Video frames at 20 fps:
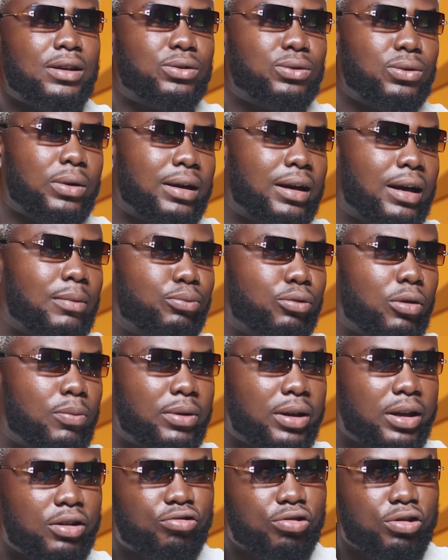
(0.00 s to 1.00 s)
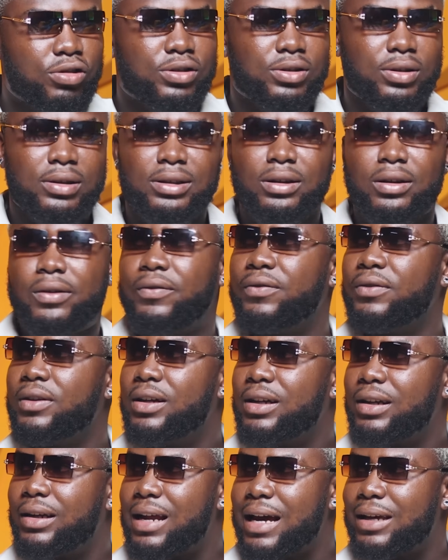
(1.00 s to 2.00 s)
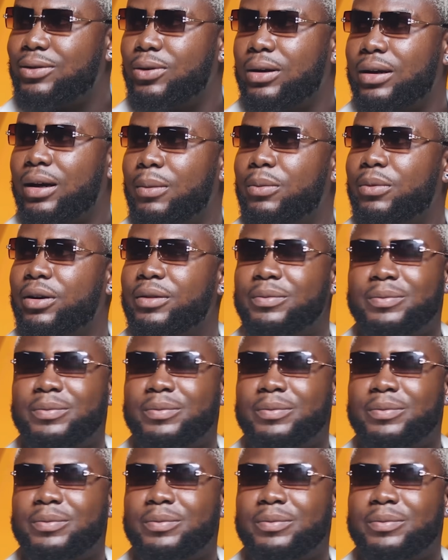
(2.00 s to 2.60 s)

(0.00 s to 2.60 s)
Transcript: So you can properly introduce yourself. That's your camera.